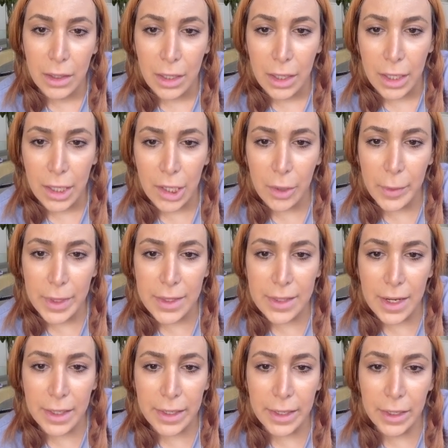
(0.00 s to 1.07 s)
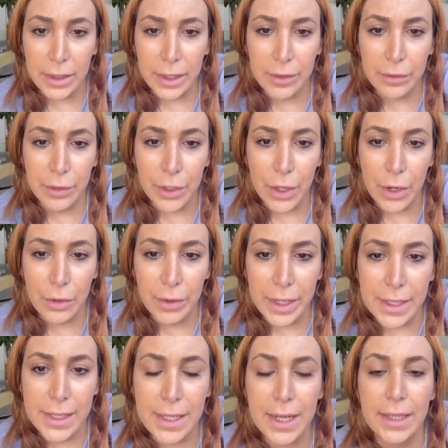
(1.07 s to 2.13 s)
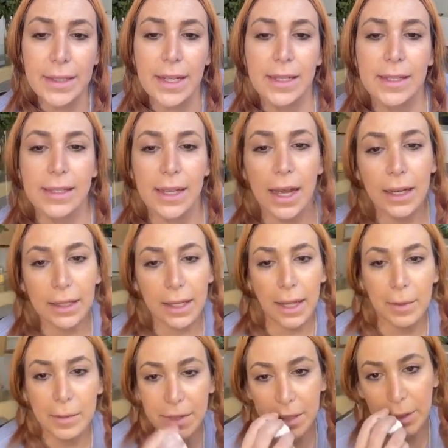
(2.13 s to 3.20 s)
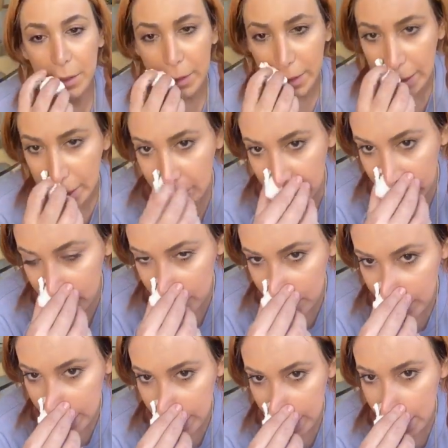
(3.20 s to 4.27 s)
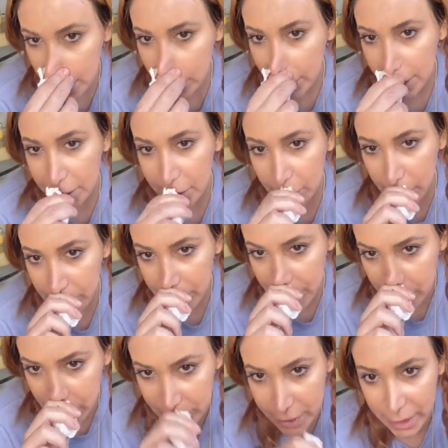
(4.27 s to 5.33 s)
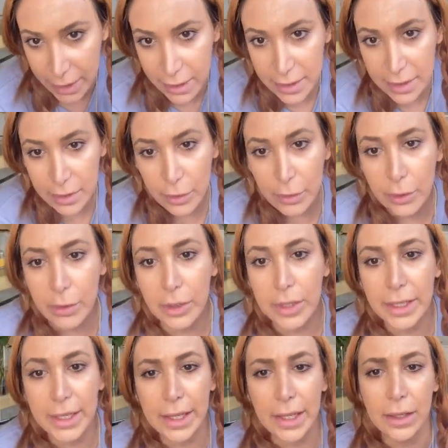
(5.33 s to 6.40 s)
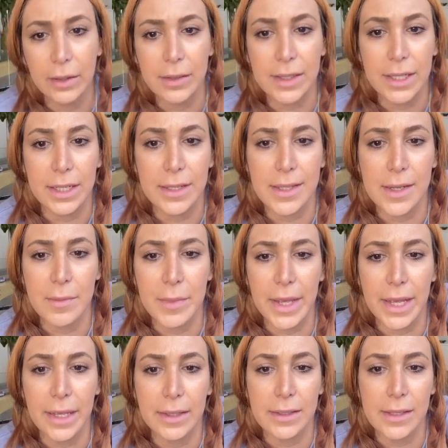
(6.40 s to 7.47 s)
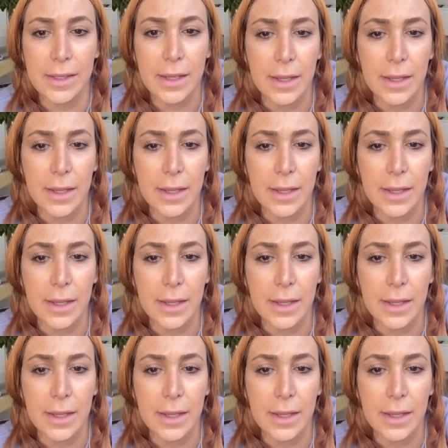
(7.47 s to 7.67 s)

Humans are killing for no reason and they suck, absolutely. Anyone who abuses or kills innocent beings.